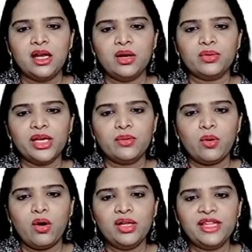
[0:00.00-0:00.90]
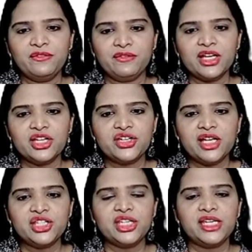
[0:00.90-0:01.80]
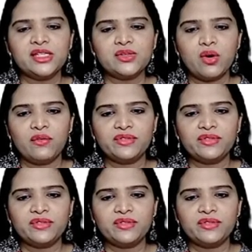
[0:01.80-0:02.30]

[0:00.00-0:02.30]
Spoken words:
Okay, all the functional genes of